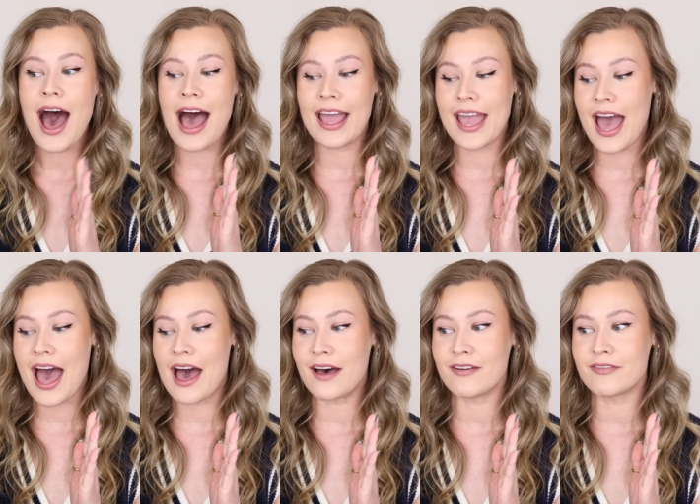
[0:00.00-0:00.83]
I
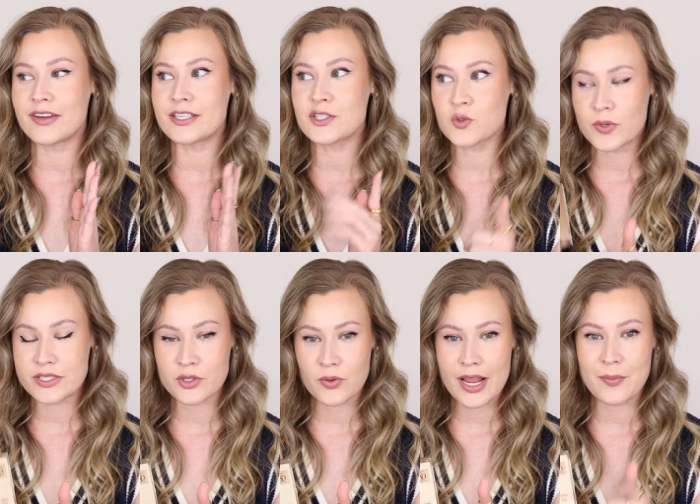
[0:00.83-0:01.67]
have
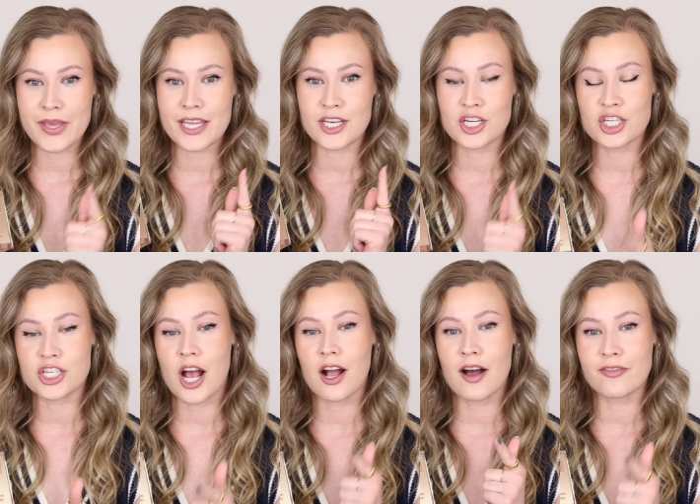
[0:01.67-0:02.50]
Swiss Arabian
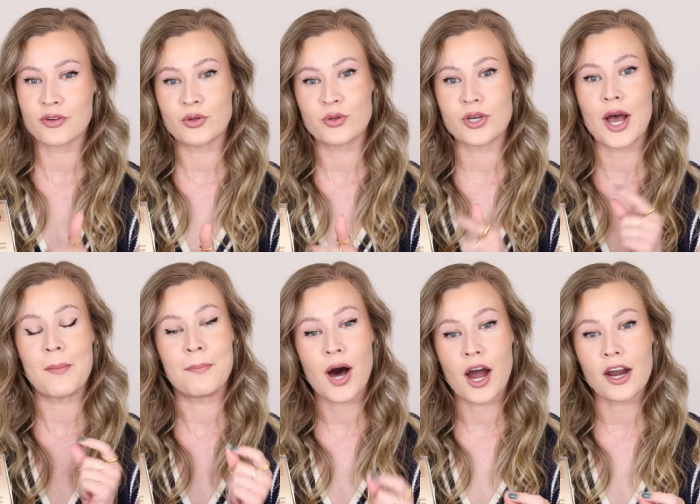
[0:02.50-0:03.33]
Shaghaf Oud
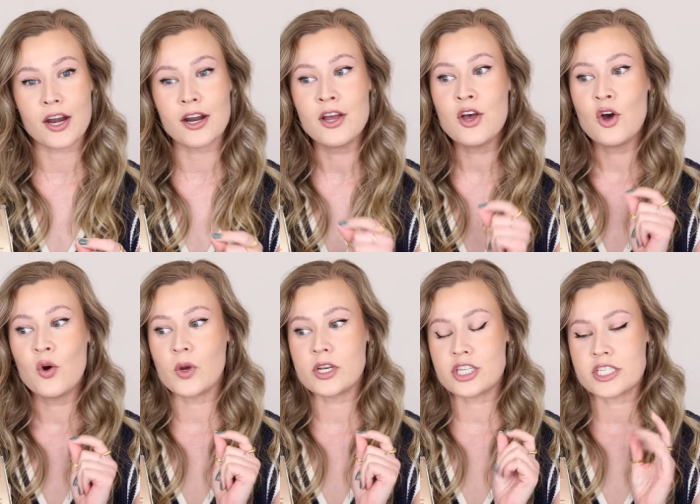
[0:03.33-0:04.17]
Ahmar,
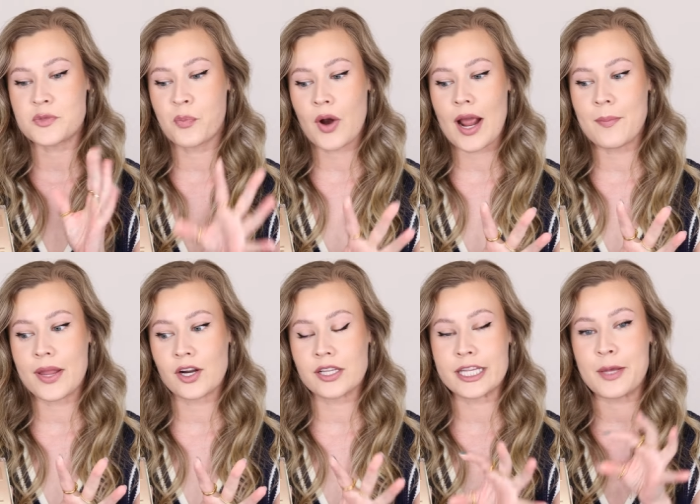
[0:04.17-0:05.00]
which is
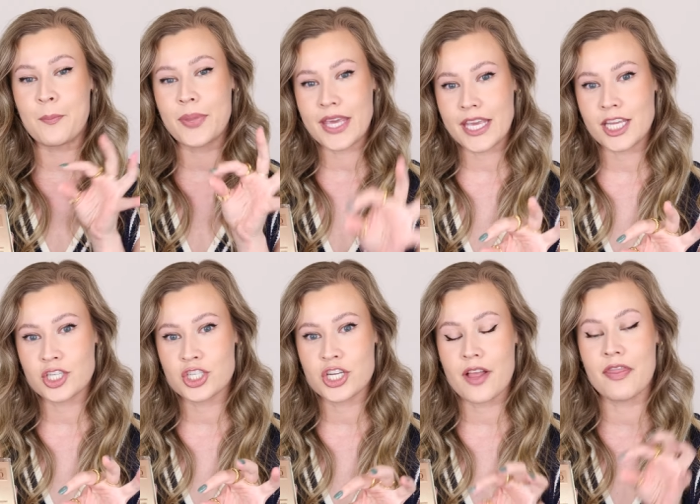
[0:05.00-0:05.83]
primarily
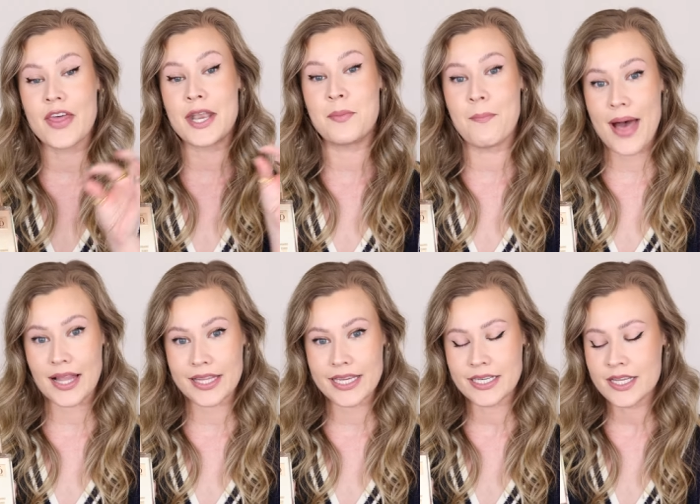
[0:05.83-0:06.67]
peach, then
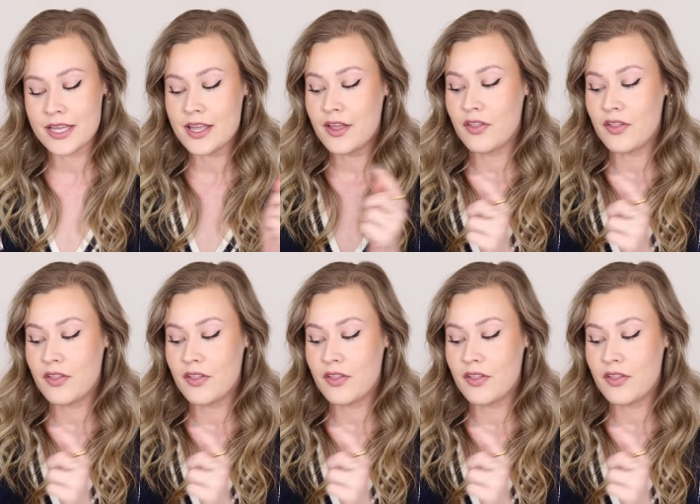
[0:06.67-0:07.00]
melon.